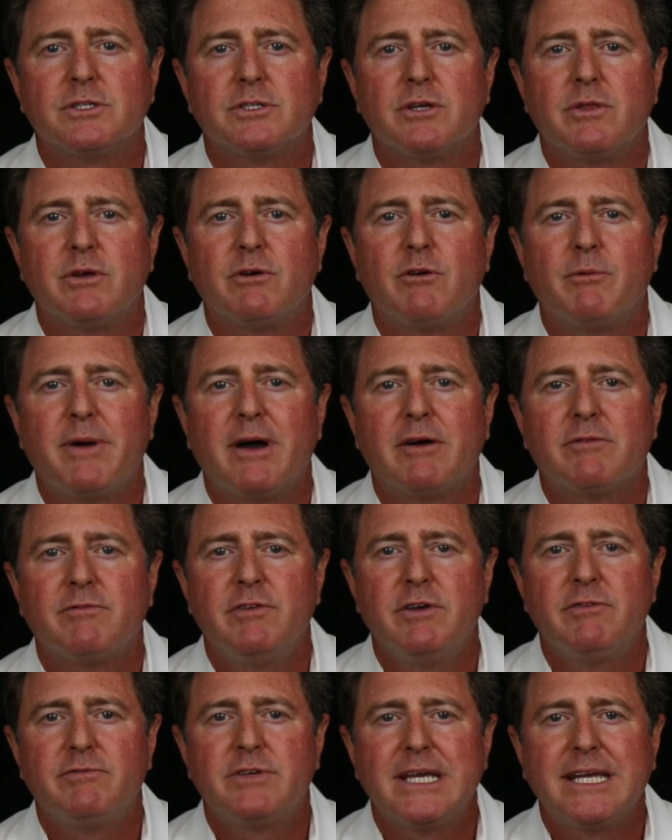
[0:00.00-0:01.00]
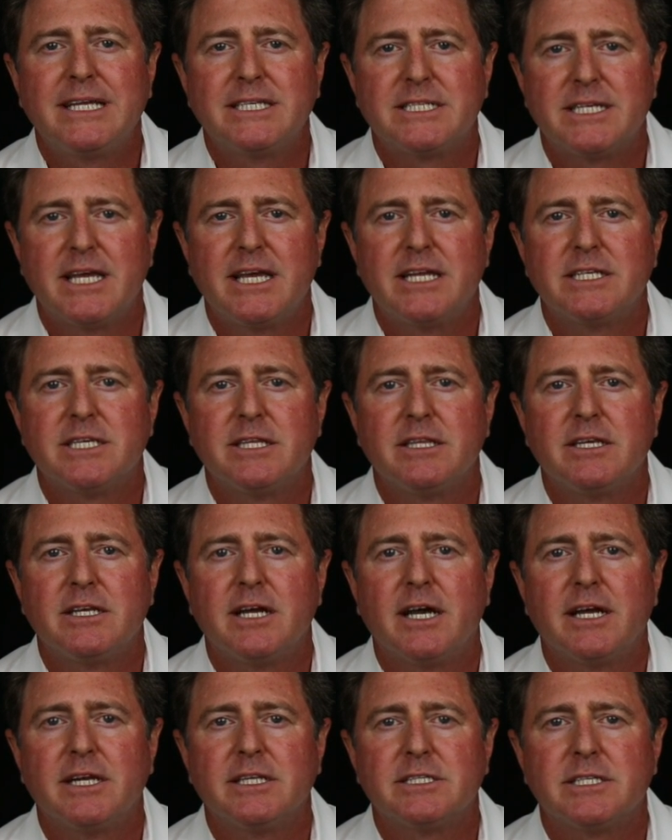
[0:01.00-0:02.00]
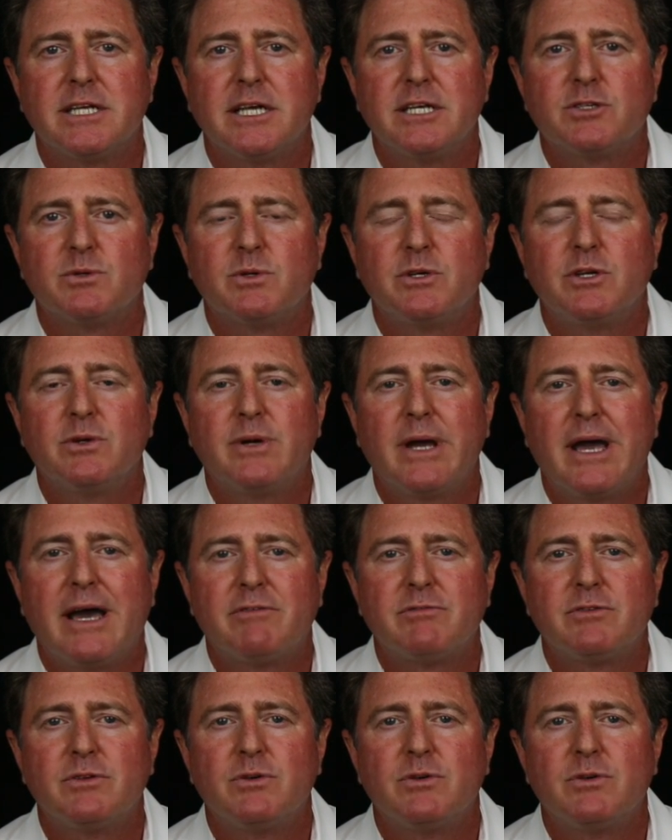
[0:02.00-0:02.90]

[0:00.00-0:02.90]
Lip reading: So there are about 15 states in the United States where you have